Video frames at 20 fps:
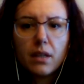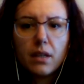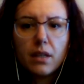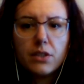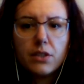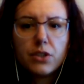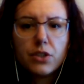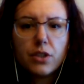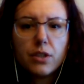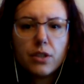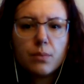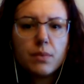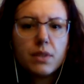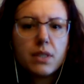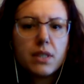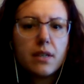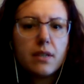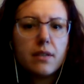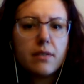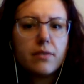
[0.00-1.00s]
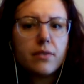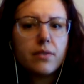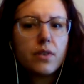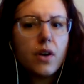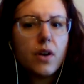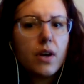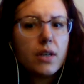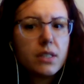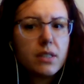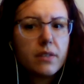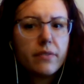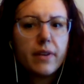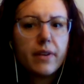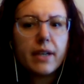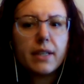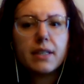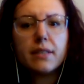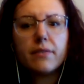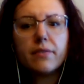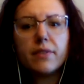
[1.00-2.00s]
in terms of cost
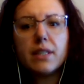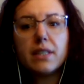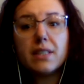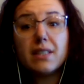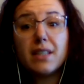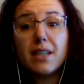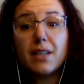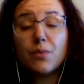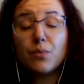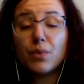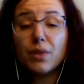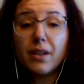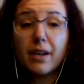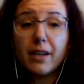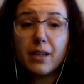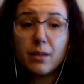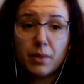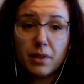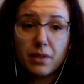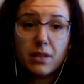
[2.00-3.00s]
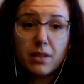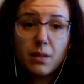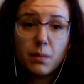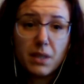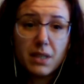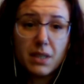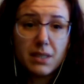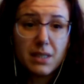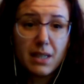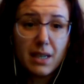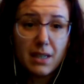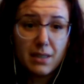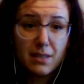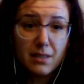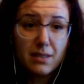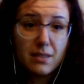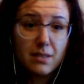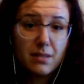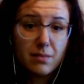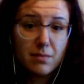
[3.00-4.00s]
effectiveness and reliability, because
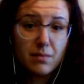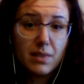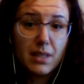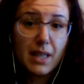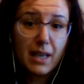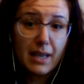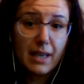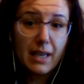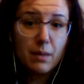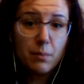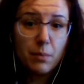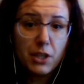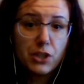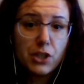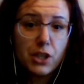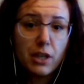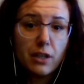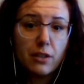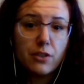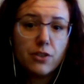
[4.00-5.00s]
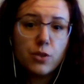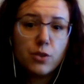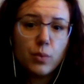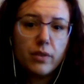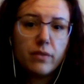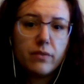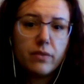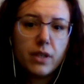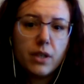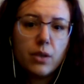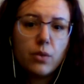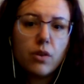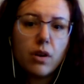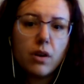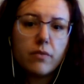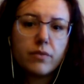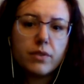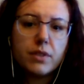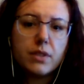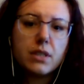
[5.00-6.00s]
that can be a challenge, what video
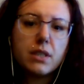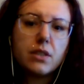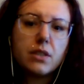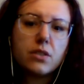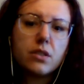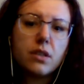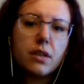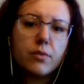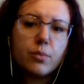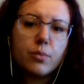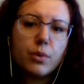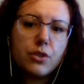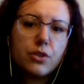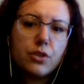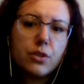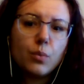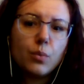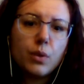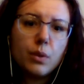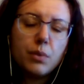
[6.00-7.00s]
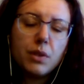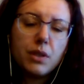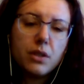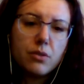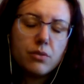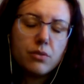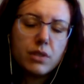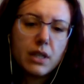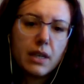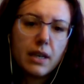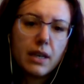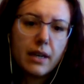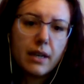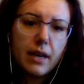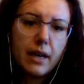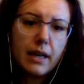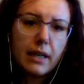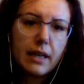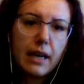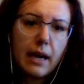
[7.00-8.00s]
conferencing software should we be using
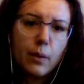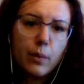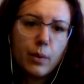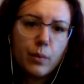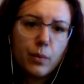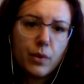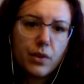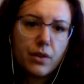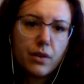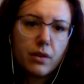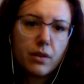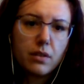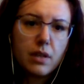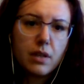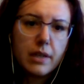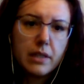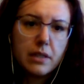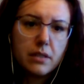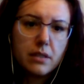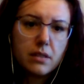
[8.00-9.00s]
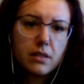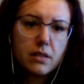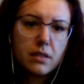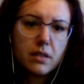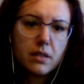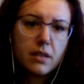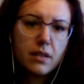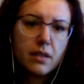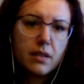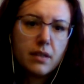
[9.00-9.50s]
at Gowan with our clients?